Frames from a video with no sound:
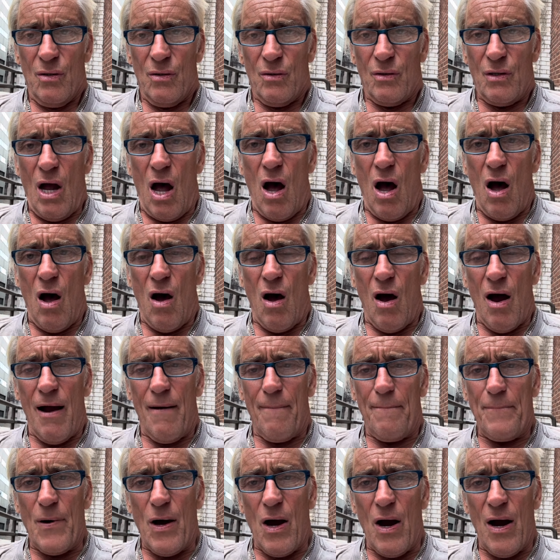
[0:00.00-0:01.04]
The
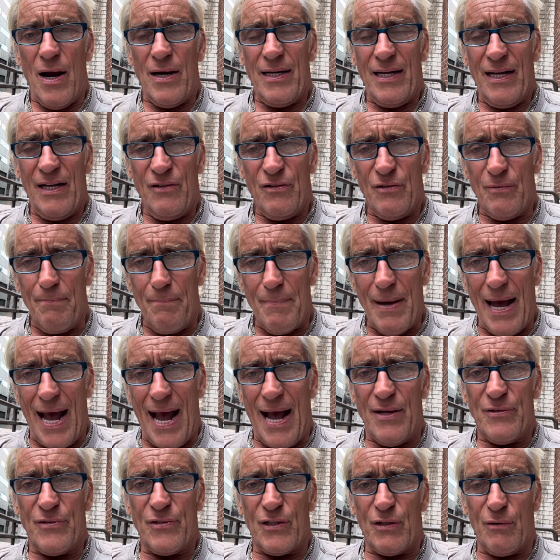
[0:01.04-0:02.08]
hard part is
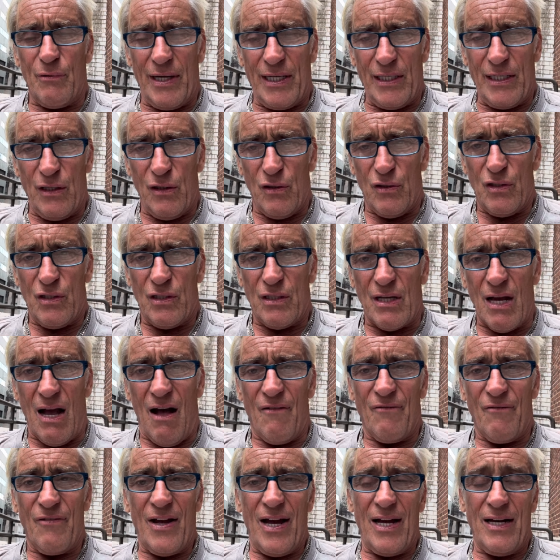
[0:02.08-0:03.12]
mastering
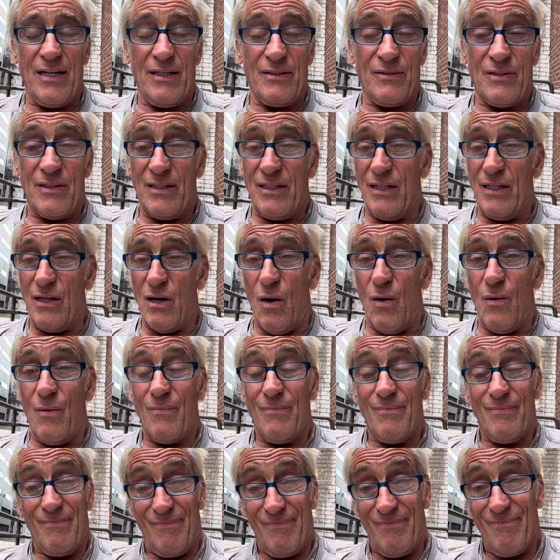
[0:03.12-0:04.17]
yourself. And it's, you know,
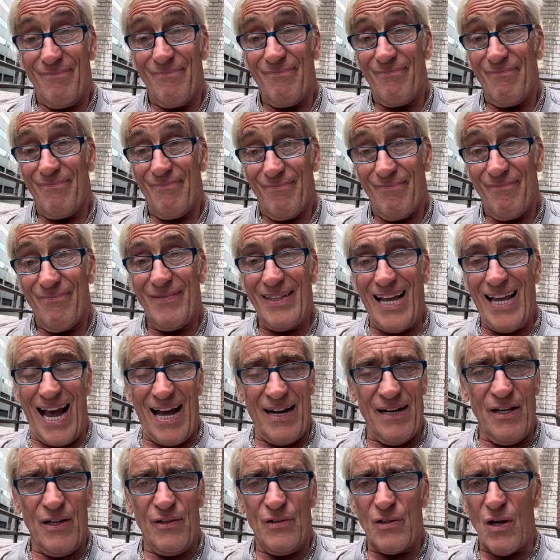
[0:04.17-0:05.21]
that
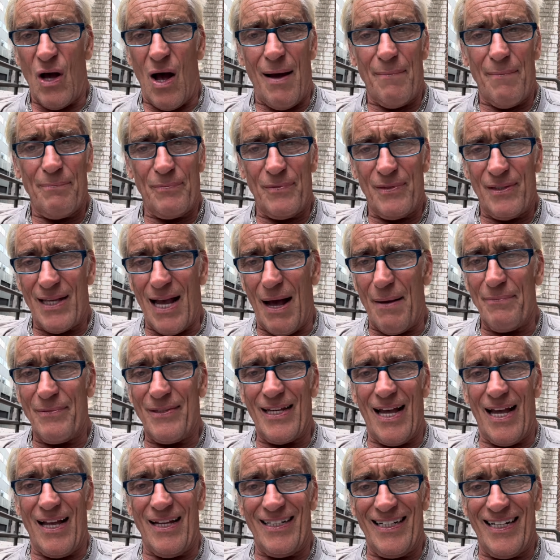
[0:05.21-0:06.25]
is, I'm
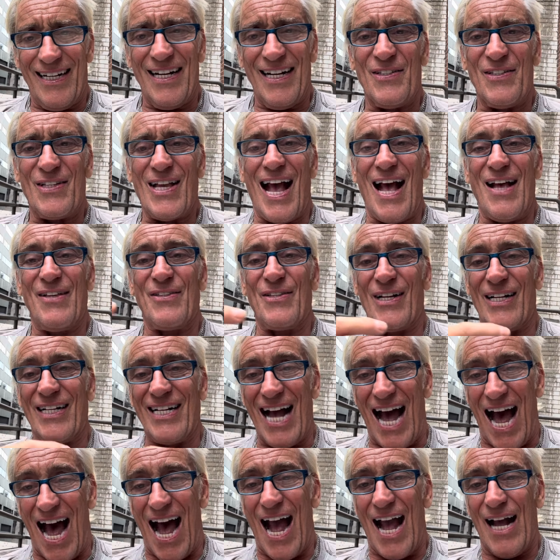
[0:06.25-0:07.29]
telling you as a
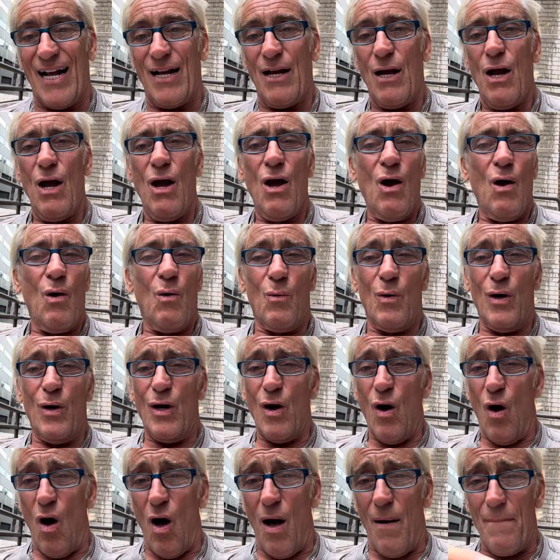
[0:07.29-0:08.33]
guy with
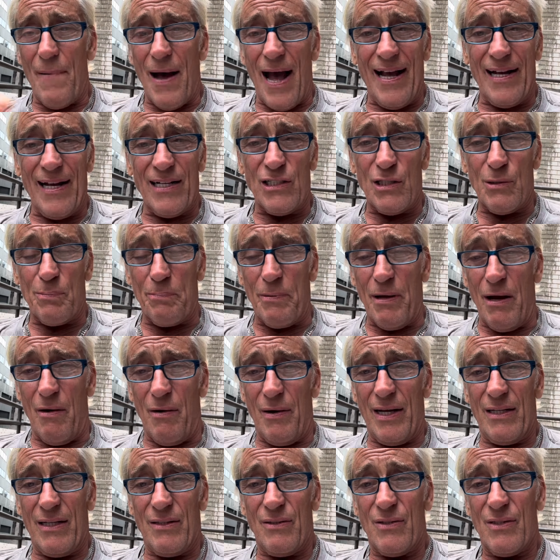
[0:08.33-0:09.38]
all my
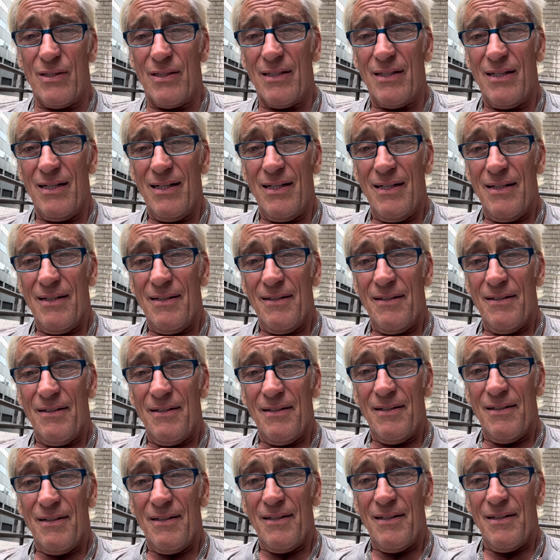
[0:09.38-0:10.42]
experience,
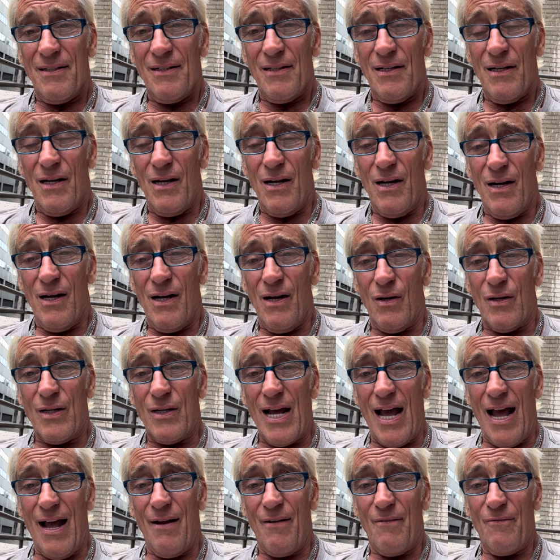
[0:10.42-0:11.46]

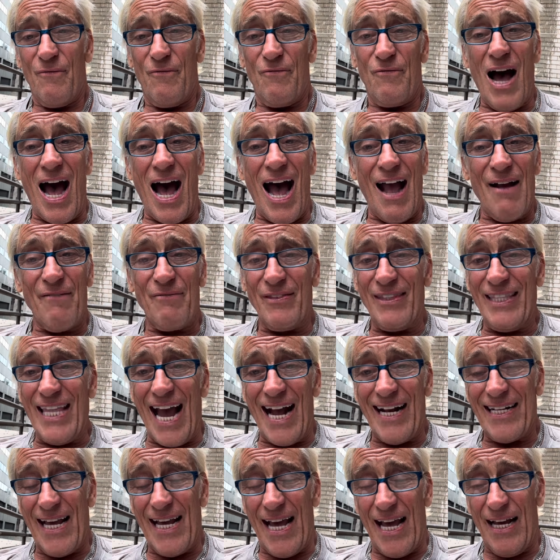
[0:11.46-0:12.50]
okay, 5
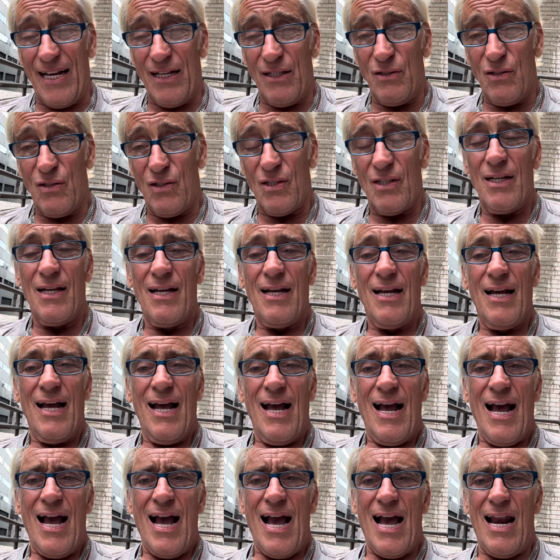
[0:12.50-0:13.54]
decades.
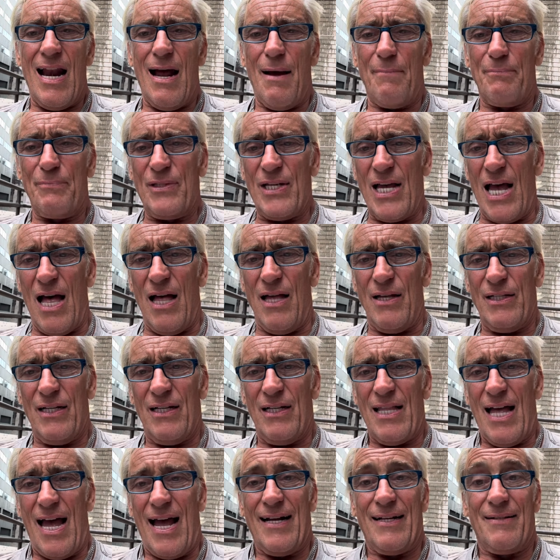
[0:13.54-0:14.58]
And I'm telling you,
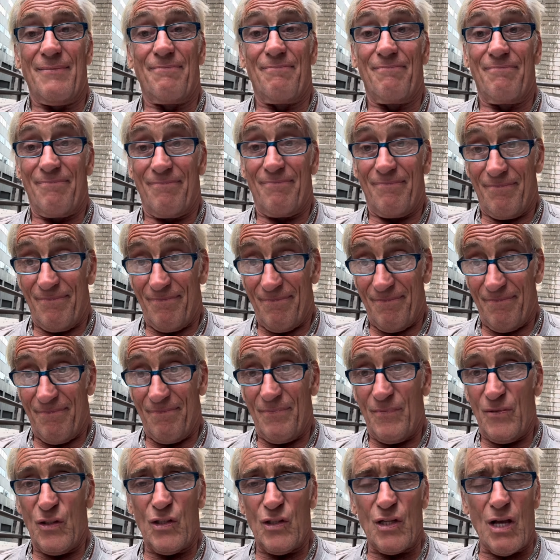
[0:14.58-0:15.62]
like,
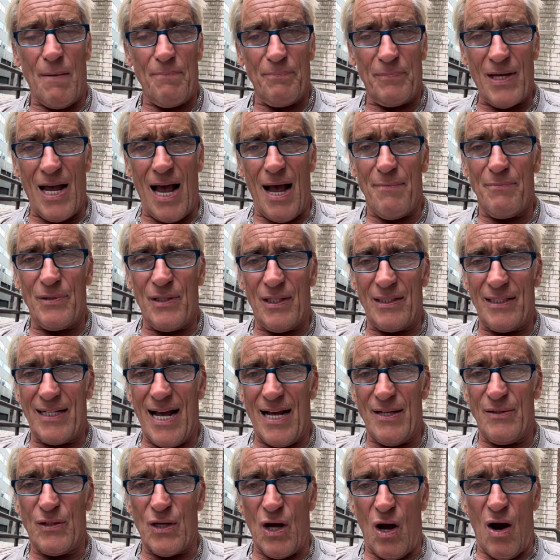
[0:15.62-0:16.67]
sometimes it
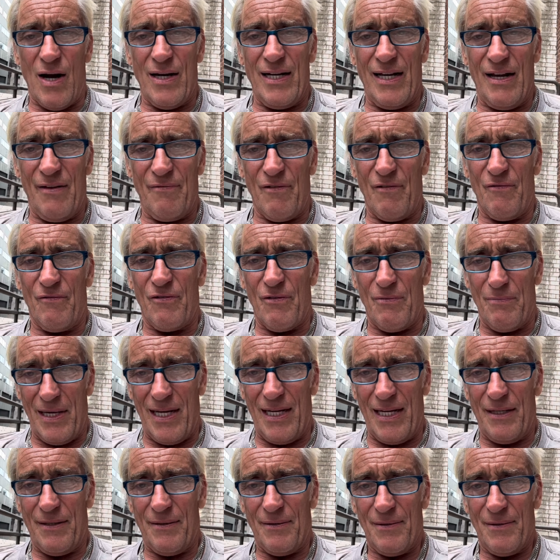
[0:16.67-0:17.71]
gets hard even for me.